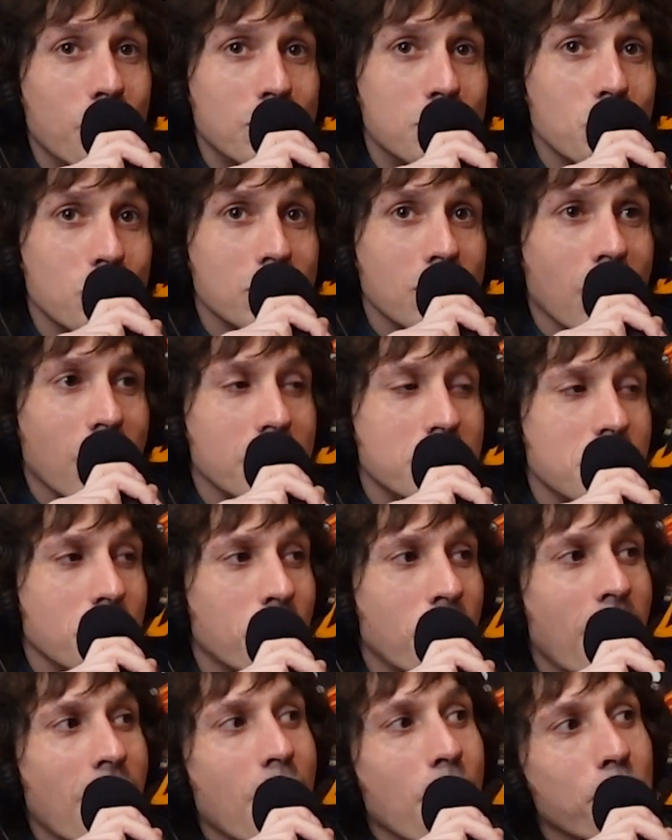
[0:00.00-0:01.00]
Which was
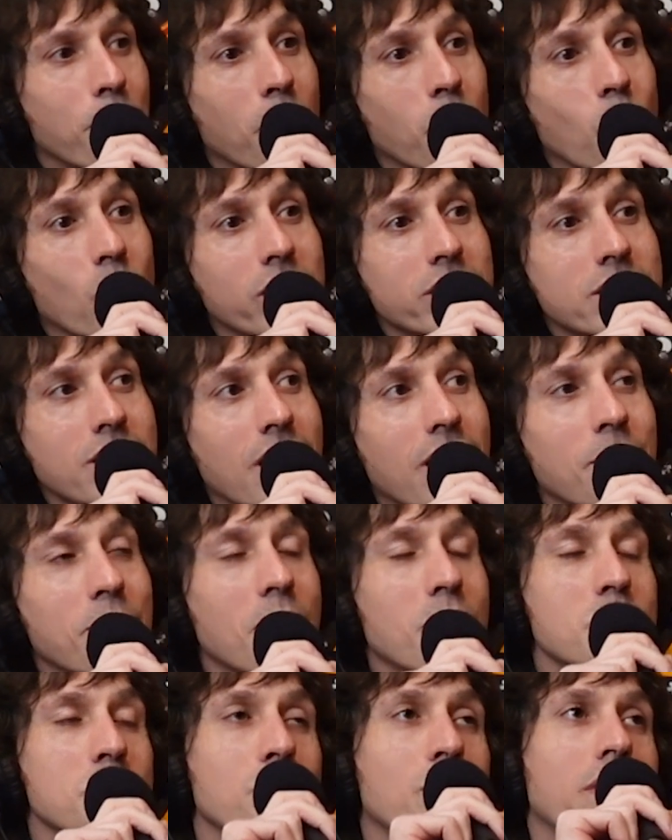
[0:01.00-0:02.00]
awesome. But one time I
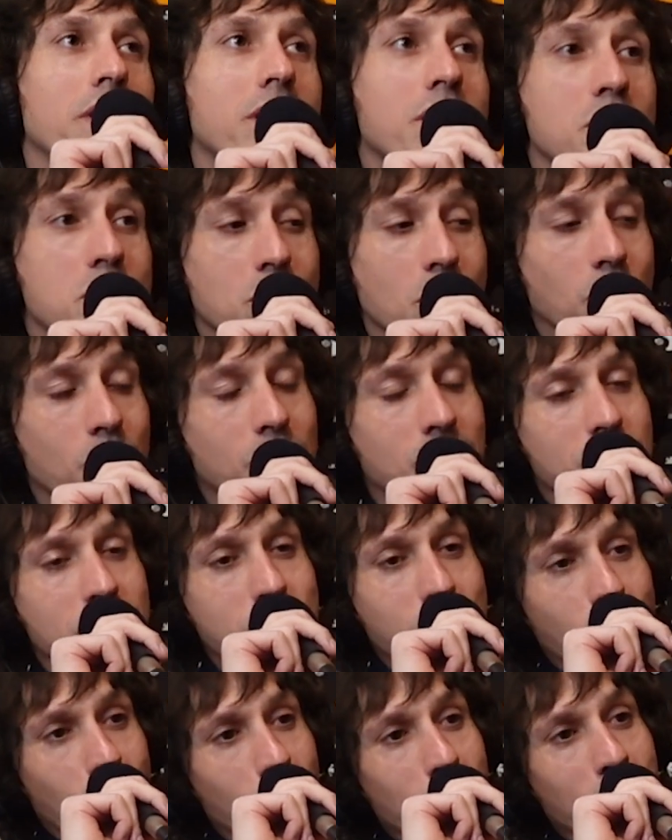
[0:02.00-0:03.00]
was playing a show with this
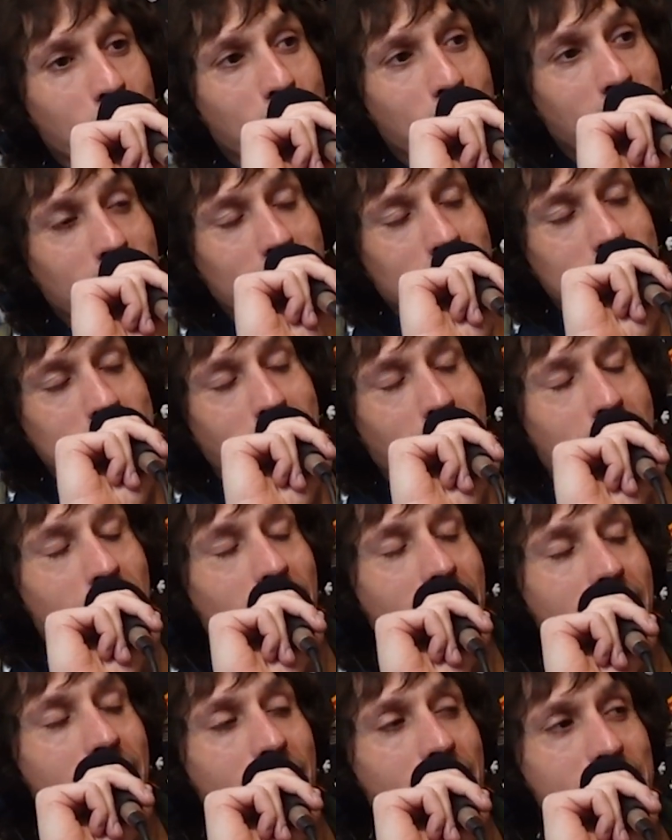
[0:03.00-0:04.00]
former band, the
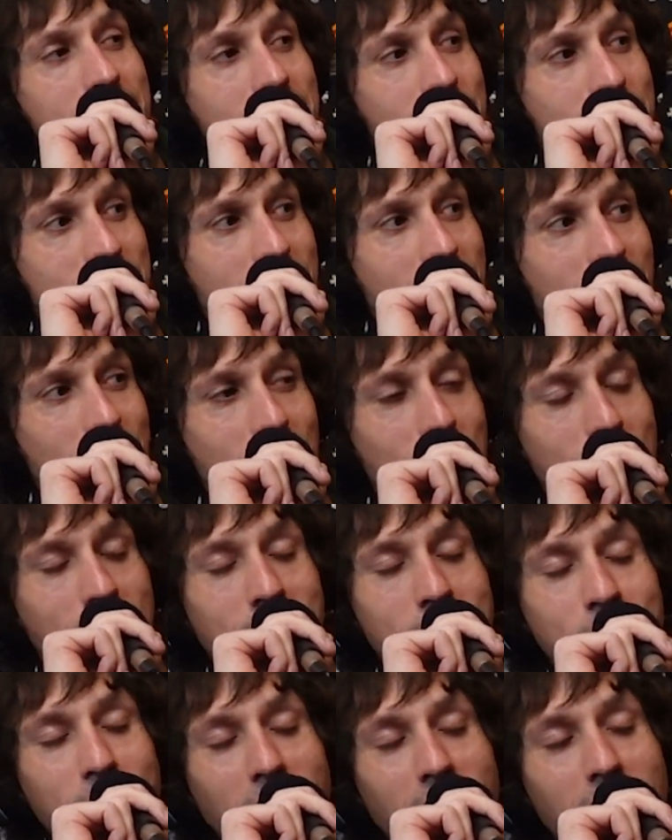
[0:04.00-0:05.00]
Satellite Hearts, I was telling you
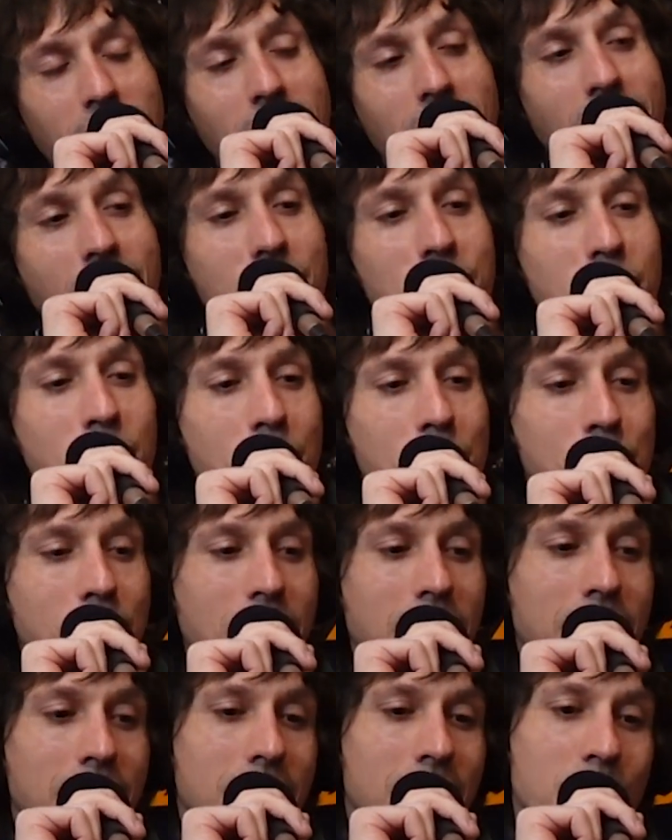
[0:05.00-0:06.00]
about, and we were
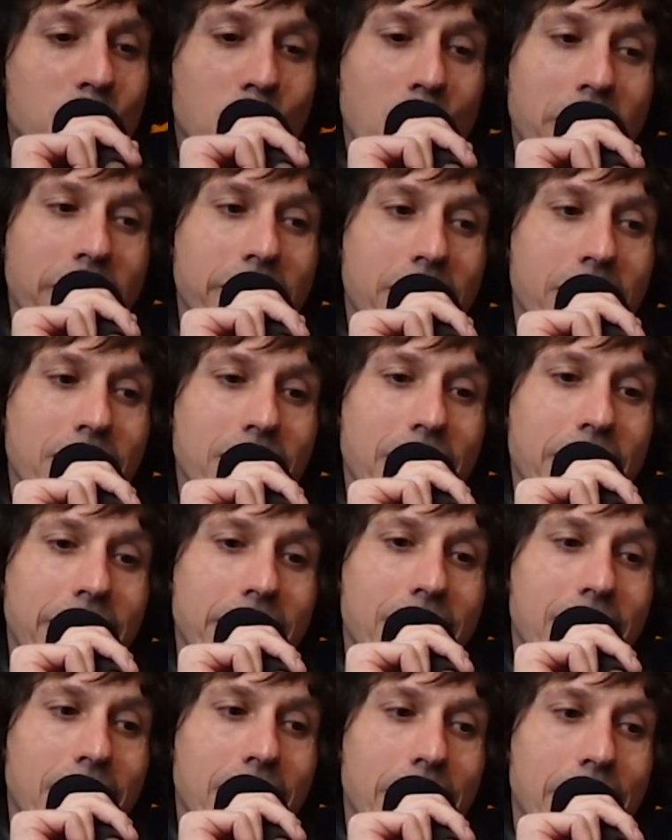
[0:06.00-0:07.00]
playing right at
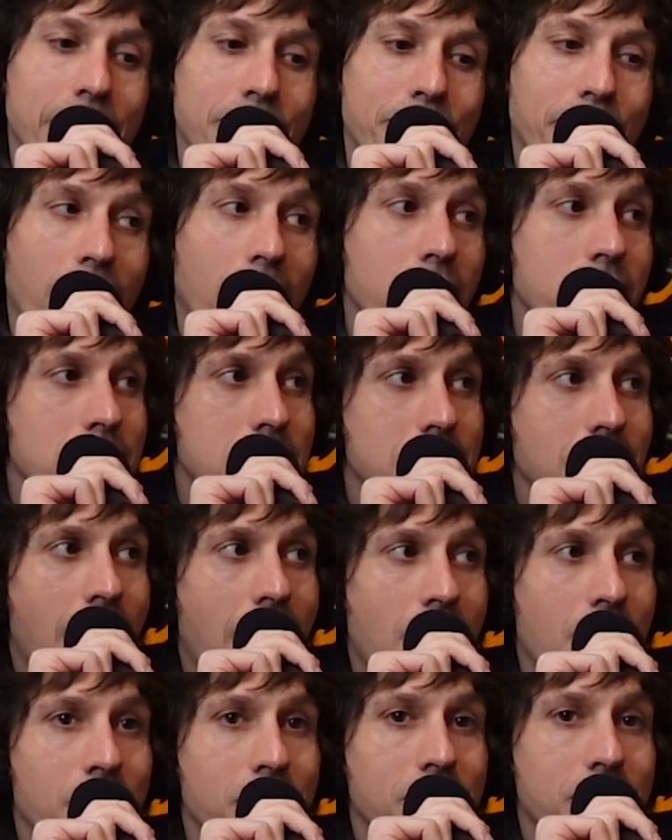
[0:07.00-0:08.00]
Front and
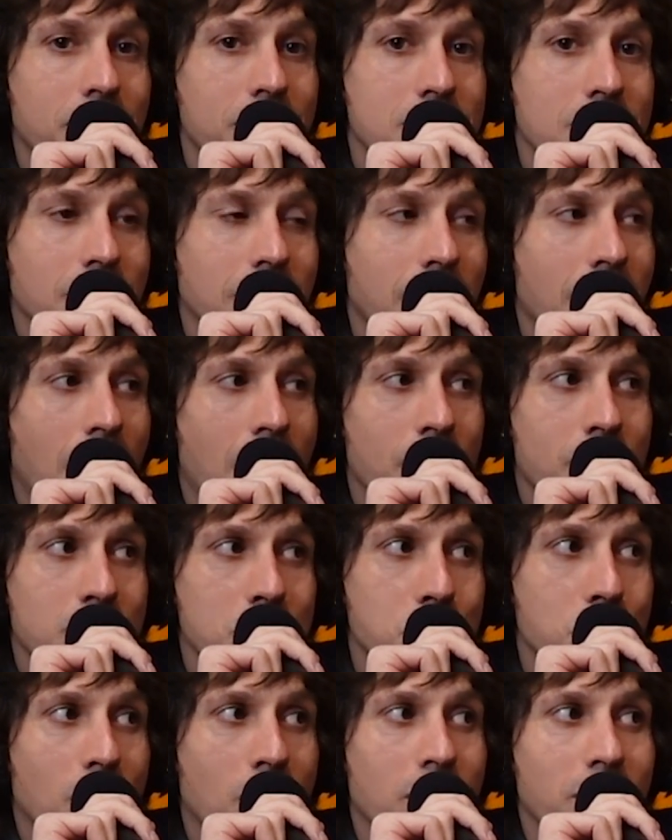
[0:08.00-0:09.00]
South. There's like an Irish
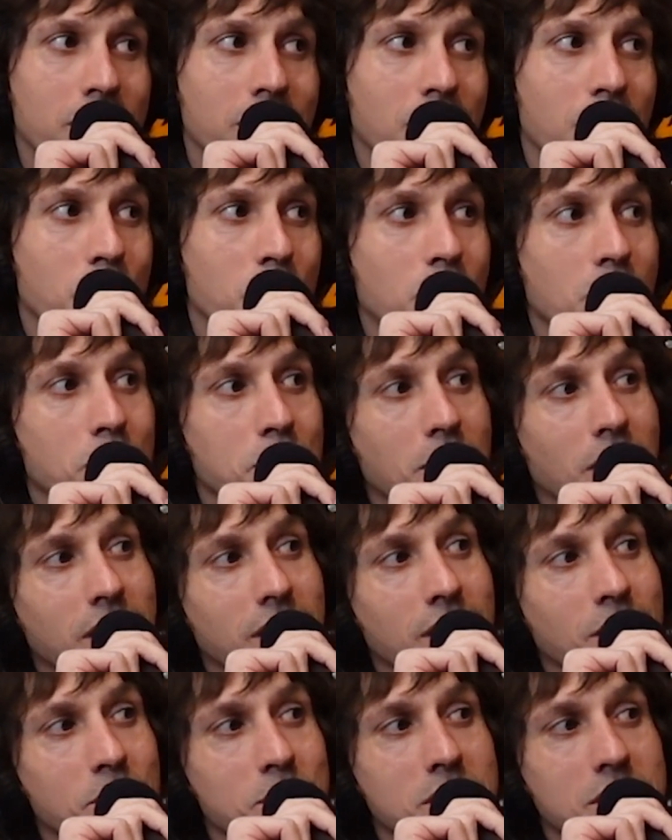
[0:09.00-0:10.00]
bar there, and we were
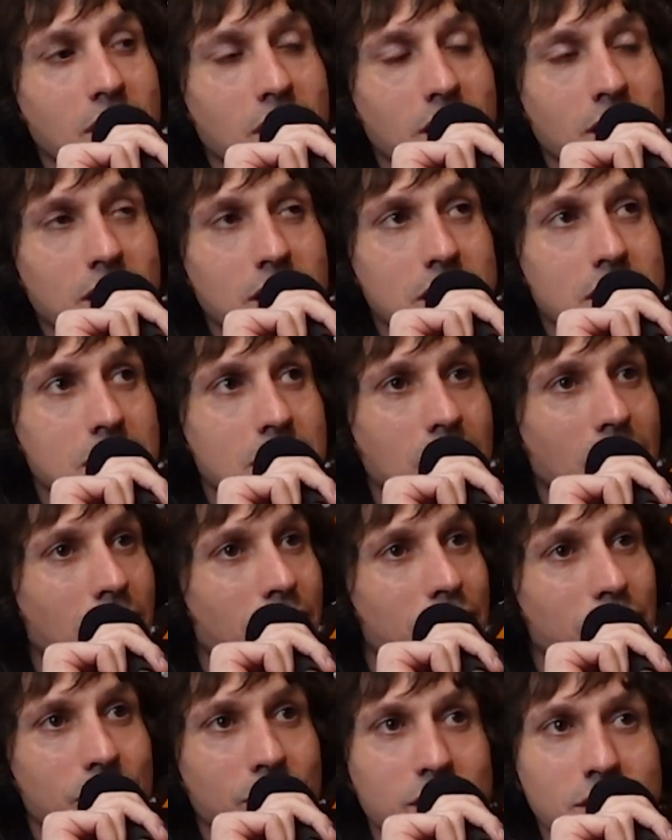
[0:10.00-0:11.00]
playing upstairs
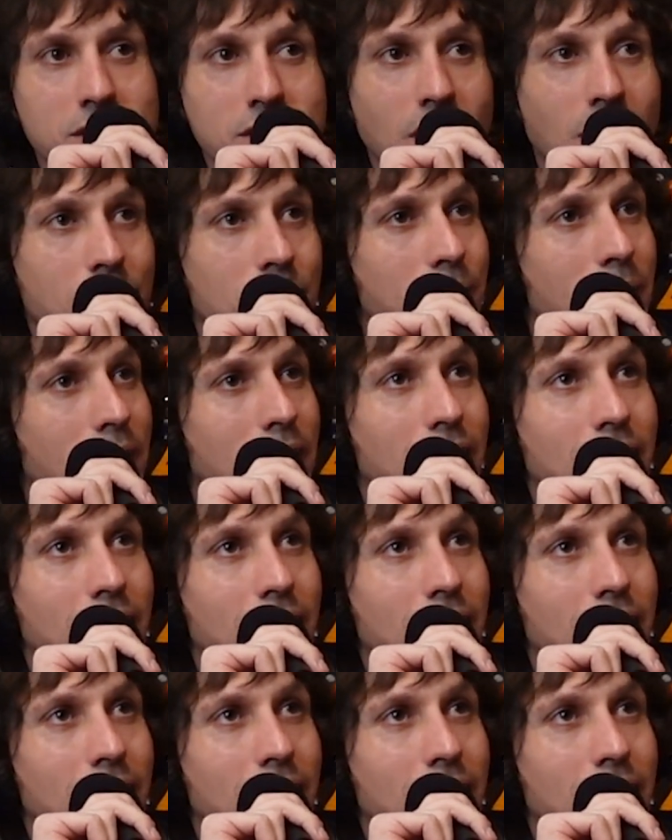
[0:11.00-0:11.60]
for some